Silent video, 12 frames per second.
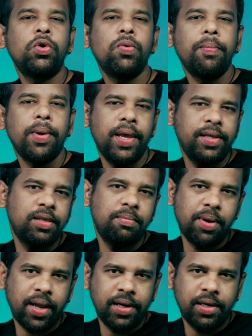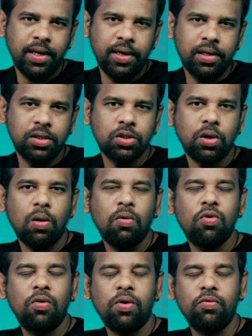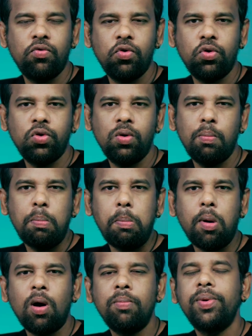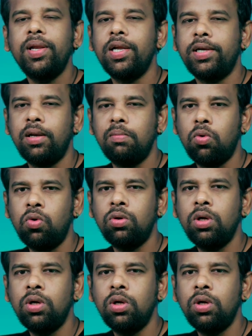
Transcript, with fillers: to make the bright areas of our photo pop a little more,